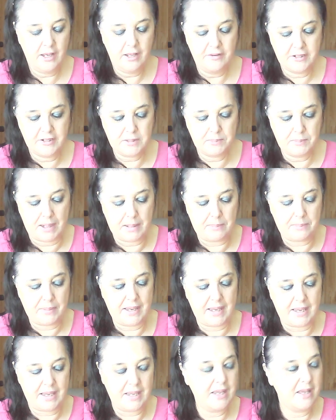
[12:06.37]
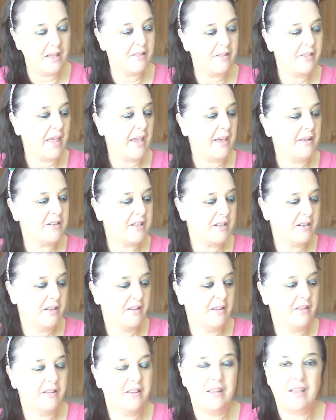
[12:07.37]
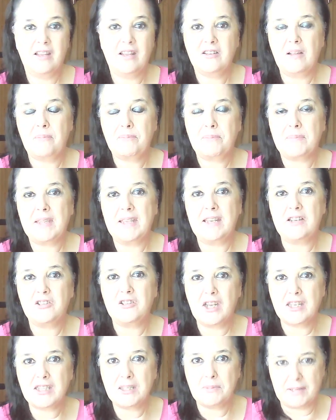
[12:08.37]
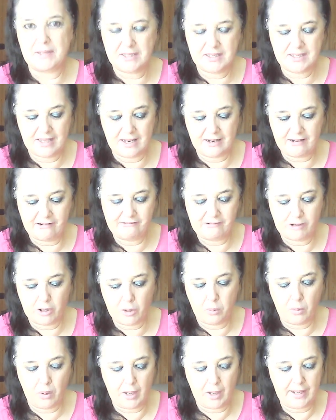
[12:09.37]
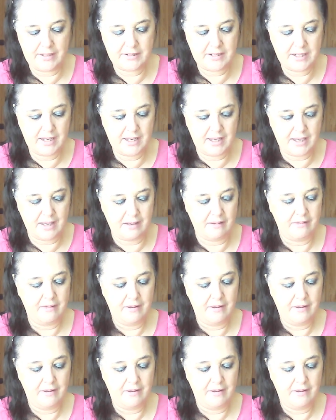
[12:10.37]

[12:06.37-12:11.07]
This may be that the adjustments that are required here.